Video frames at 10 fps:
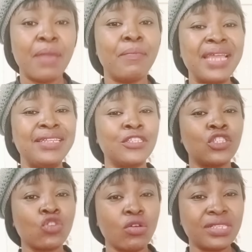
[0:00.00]
by the
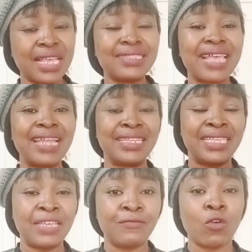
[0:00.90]
success and the
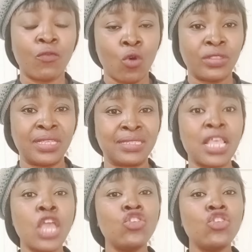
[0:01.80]
gift of others,